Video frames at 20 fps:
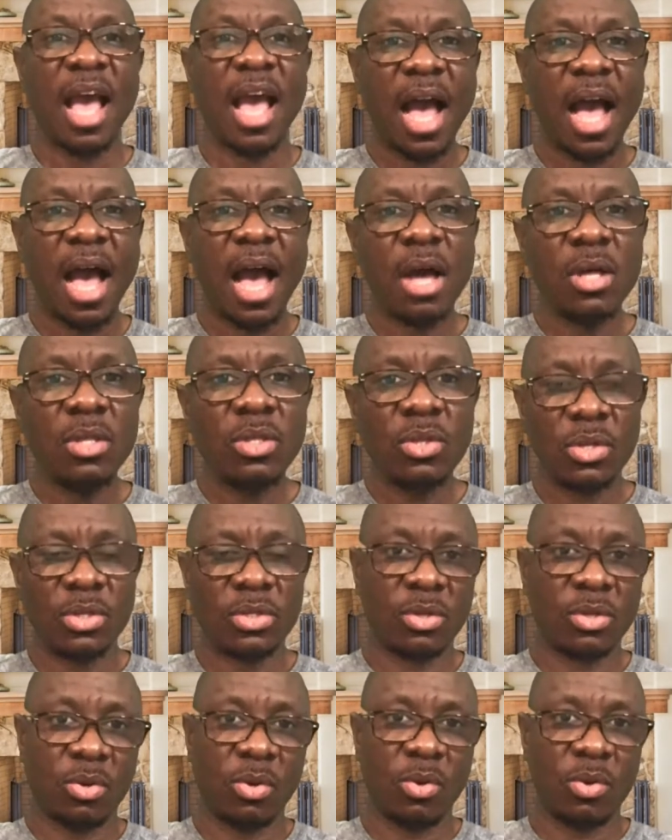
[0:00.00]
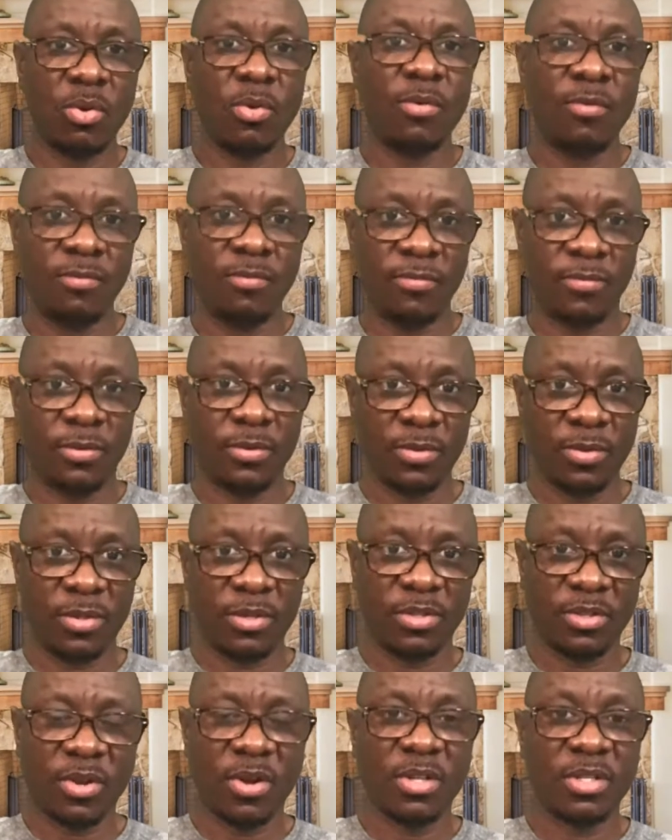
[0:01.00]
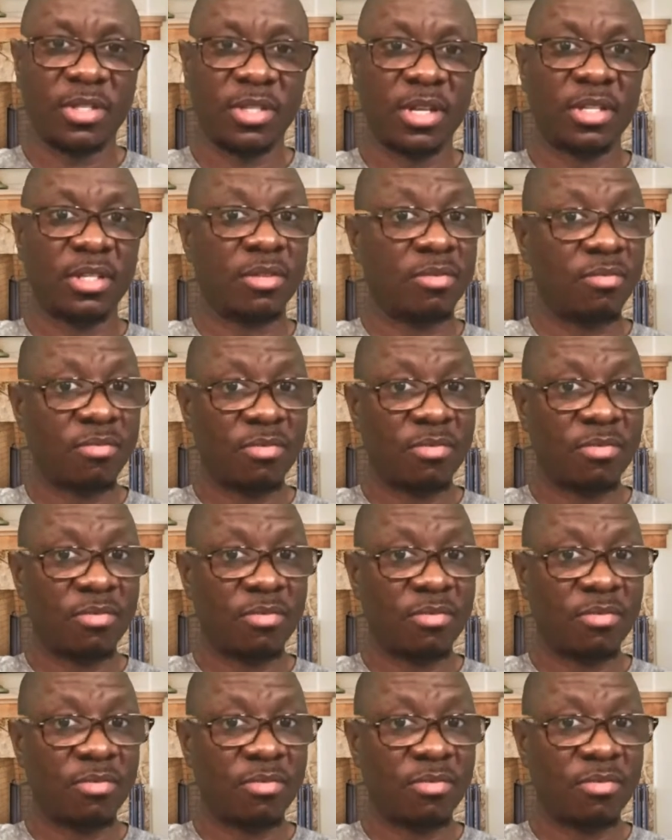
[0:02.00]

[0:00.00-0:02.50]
How does Google view this content?